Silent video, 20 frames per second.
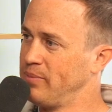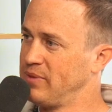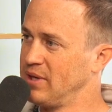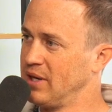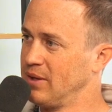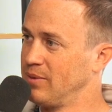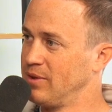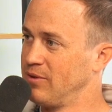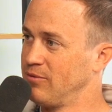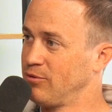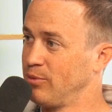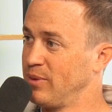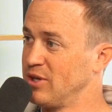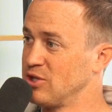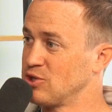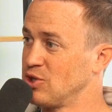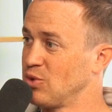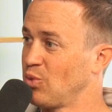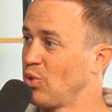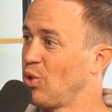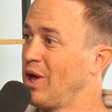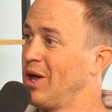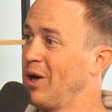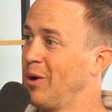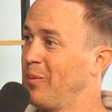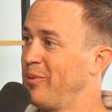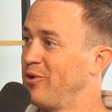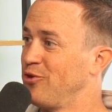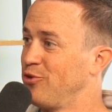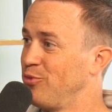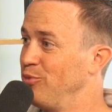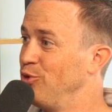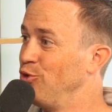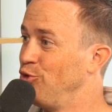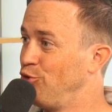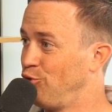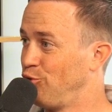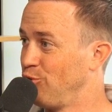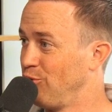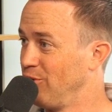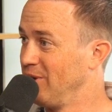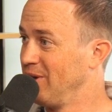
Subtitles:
down the inflammation will help us move